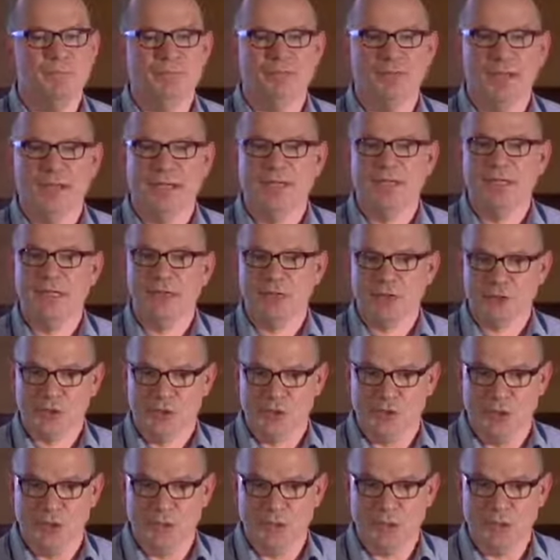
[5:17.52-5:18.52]

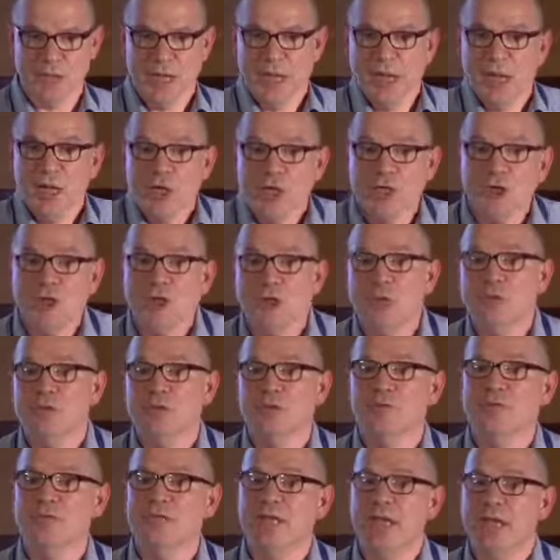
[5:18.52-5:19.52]
practitioners' use
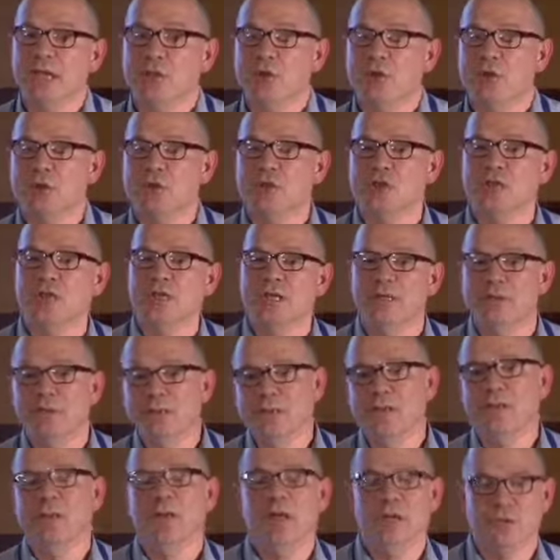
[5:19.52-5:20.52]
of technology in the
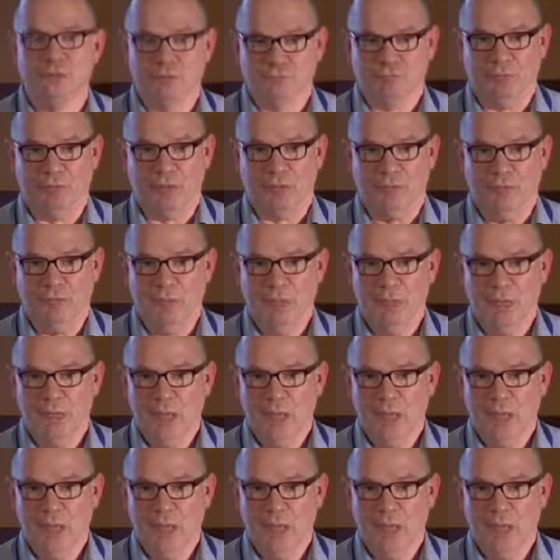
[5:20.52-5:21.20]
classroom.